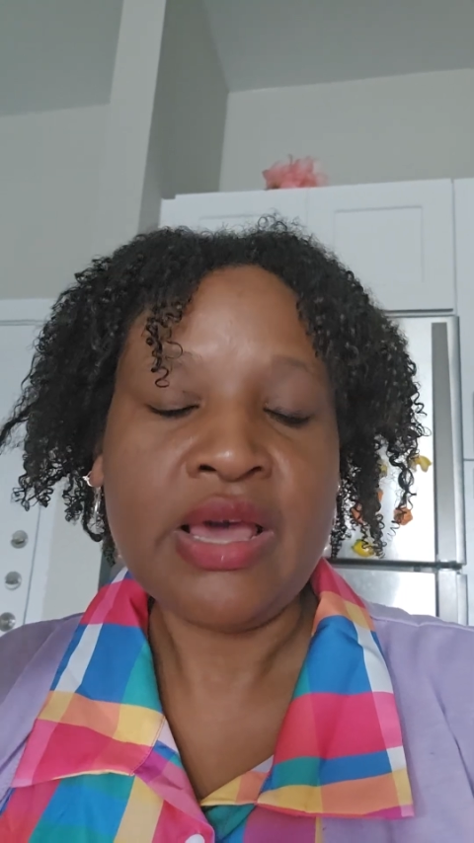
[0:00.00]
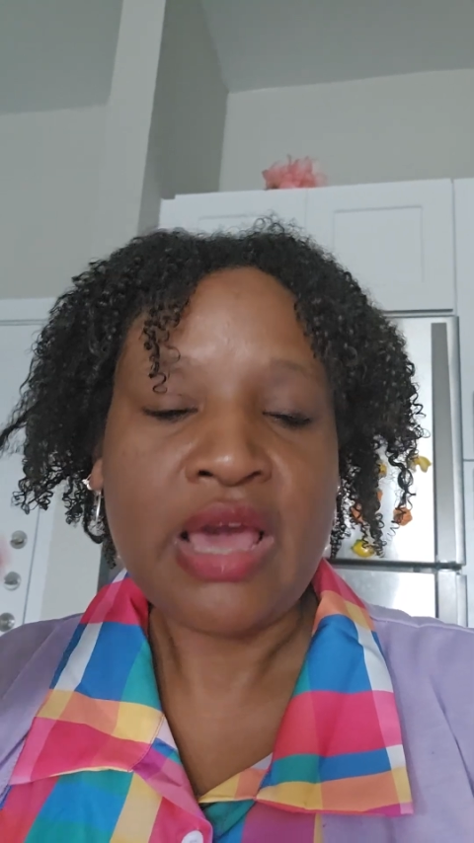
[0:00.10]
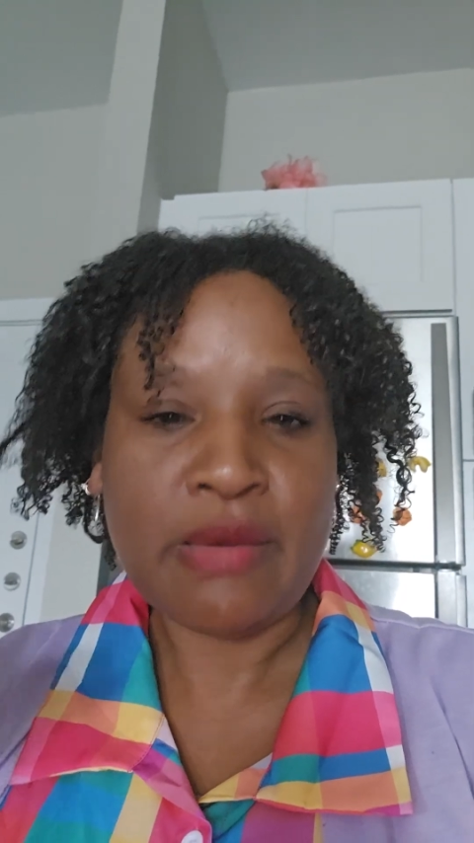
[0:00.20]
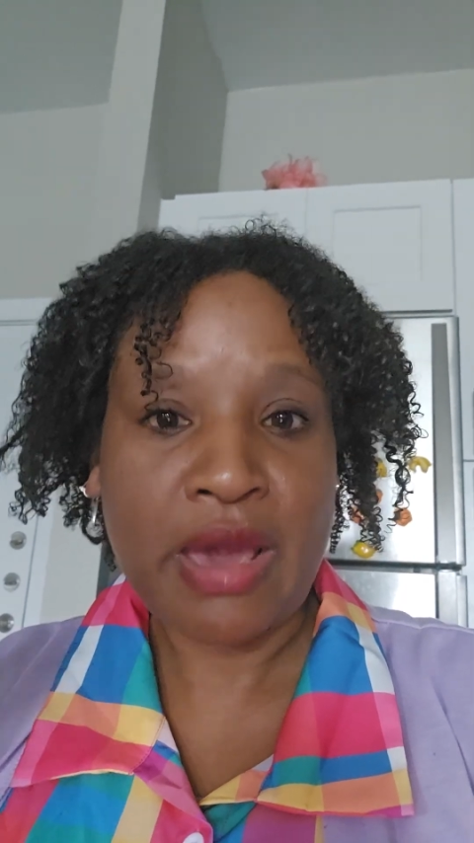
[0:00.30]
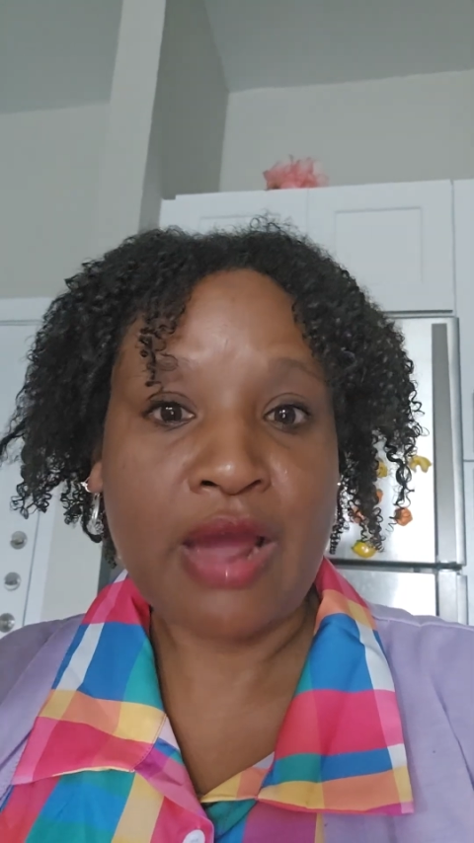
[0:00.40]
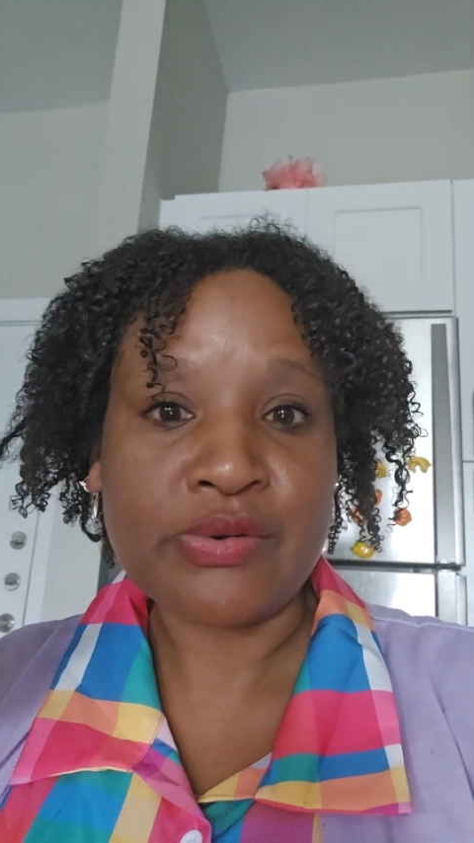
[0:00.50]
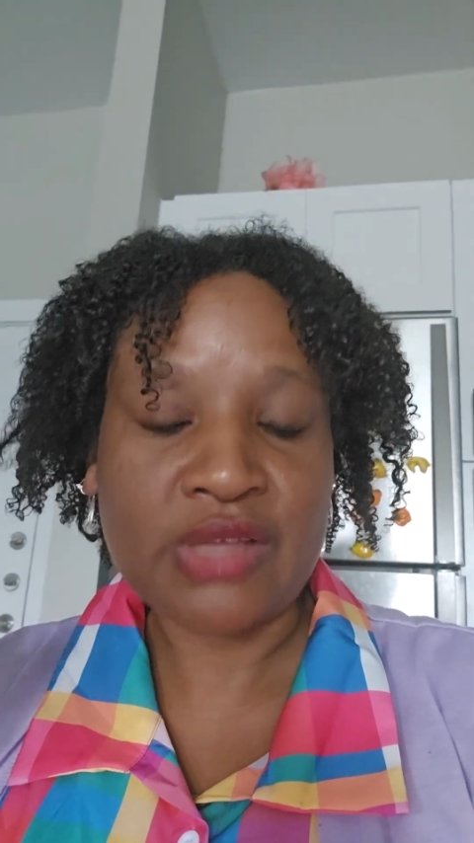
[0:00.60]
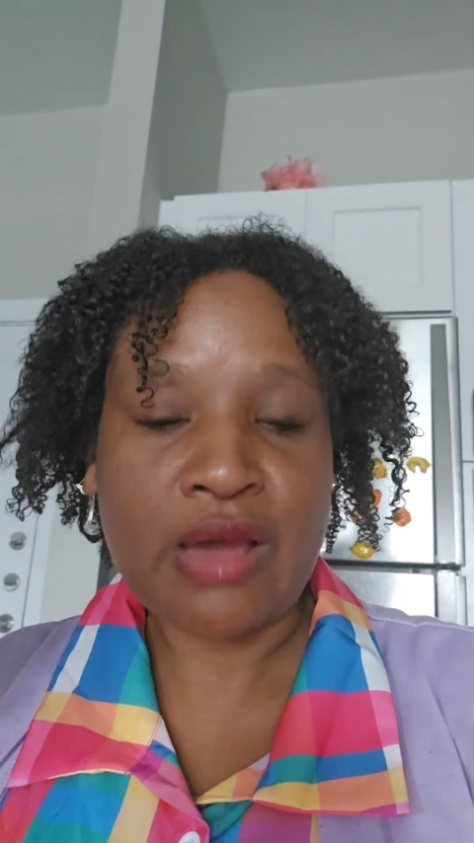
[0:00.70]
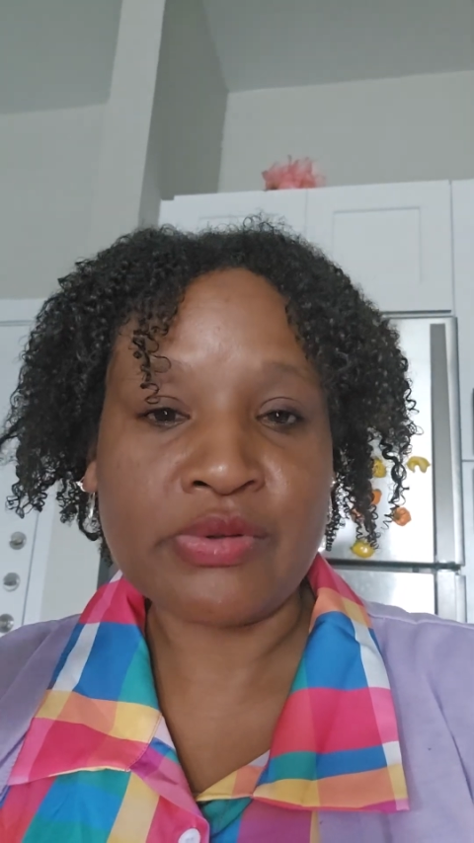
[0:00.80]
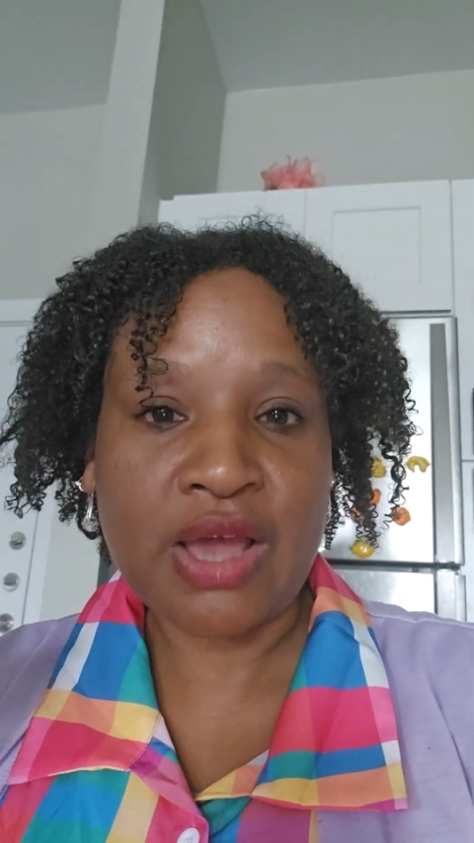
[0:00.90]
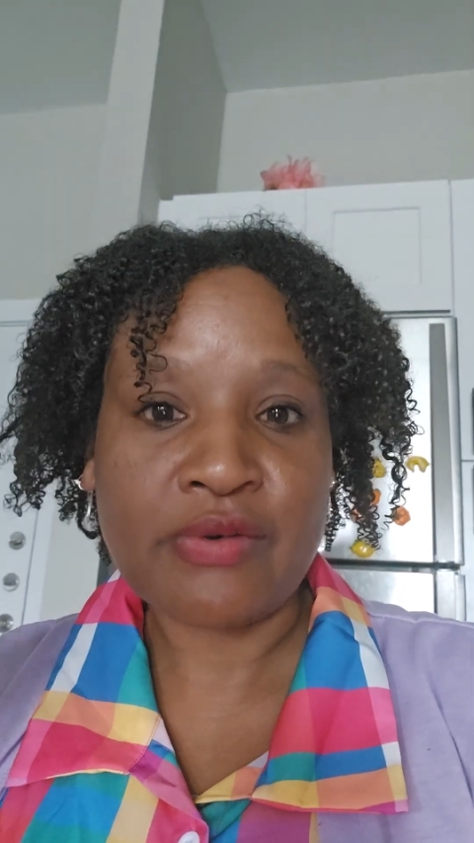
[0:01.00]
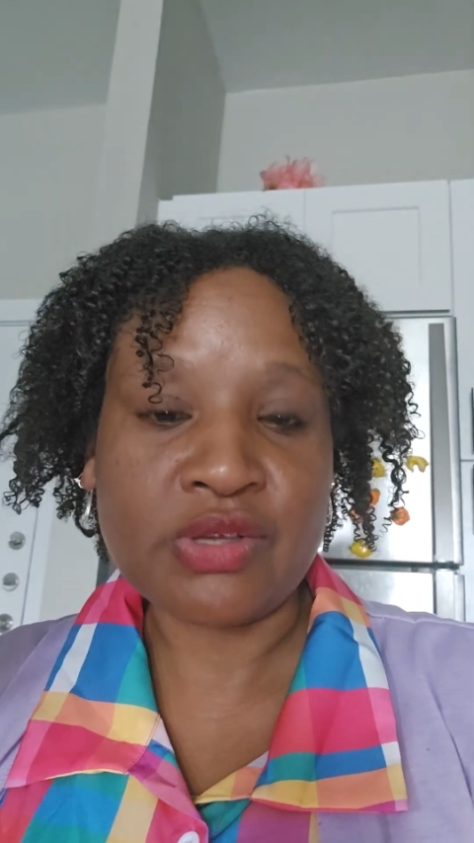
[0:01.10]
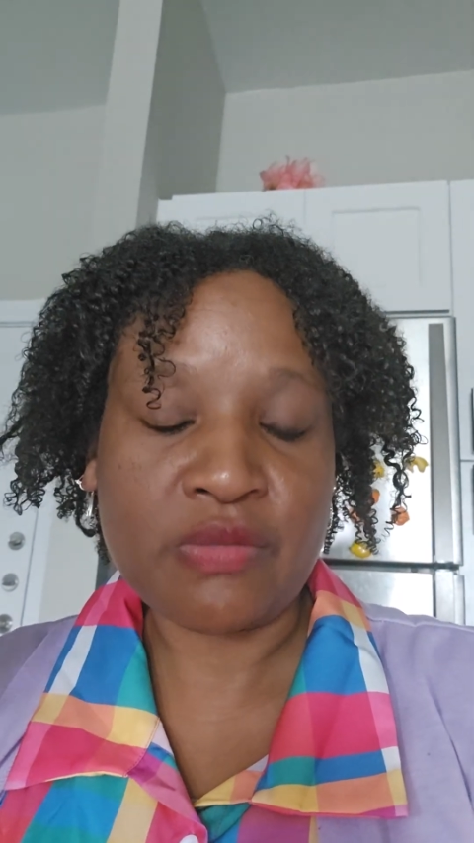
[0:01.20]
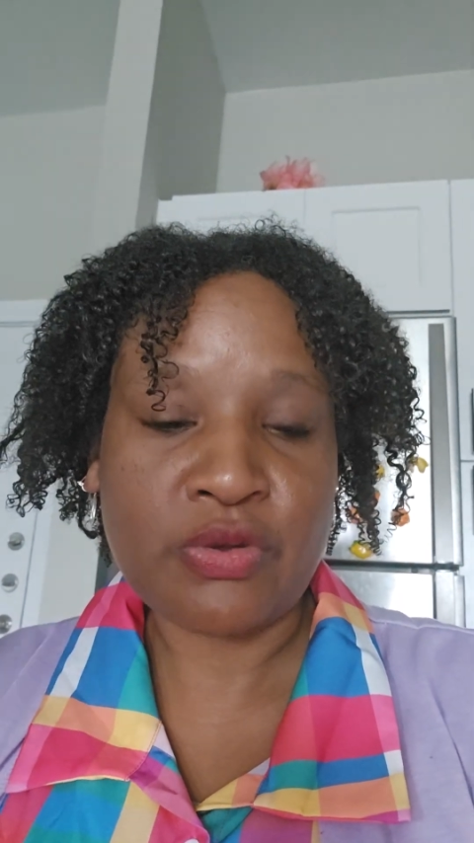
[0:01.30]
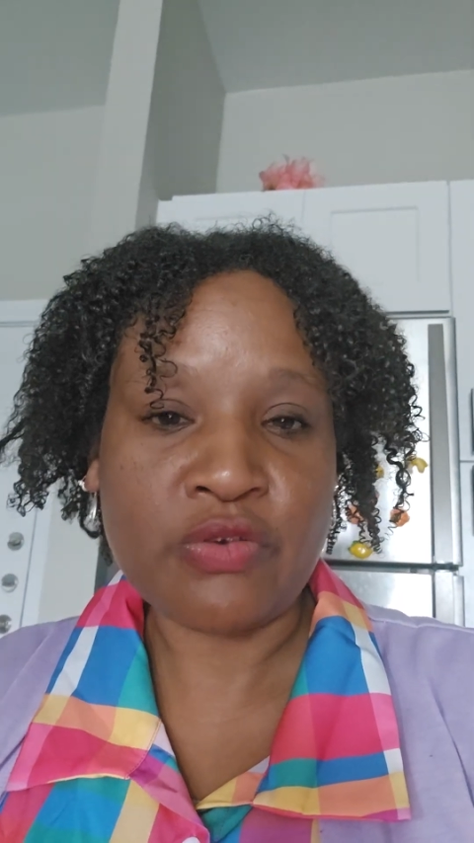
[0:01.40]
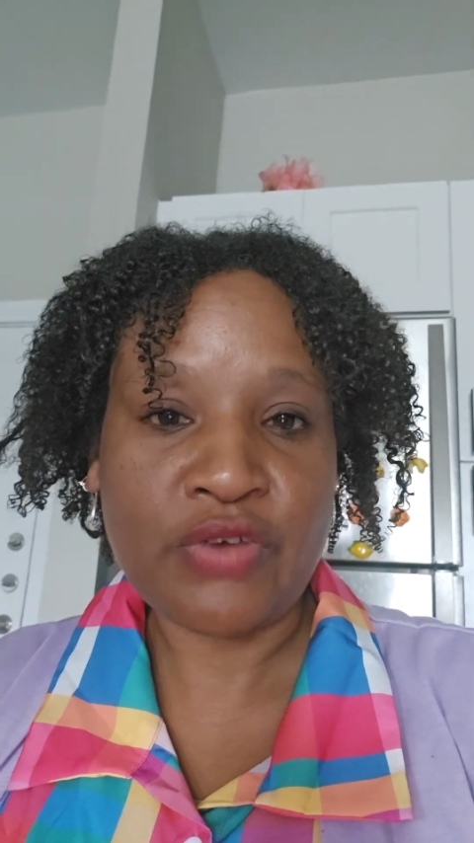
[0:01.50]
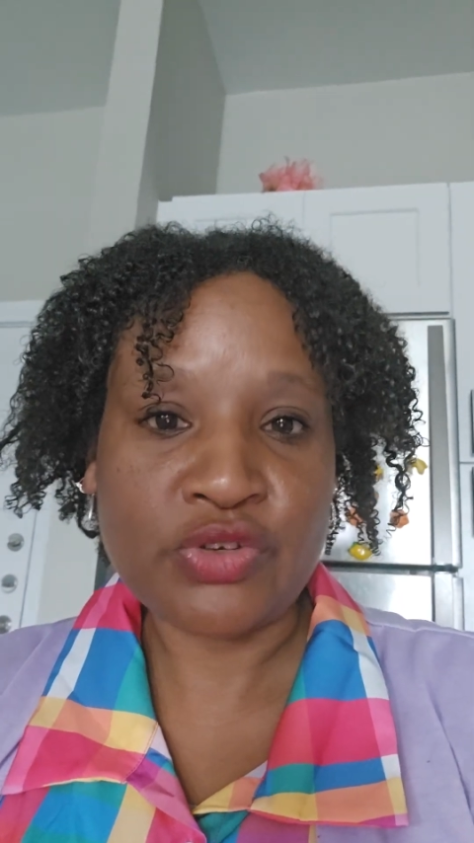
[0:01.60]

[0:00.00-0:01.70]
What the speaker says: and my hours and hours of the most effective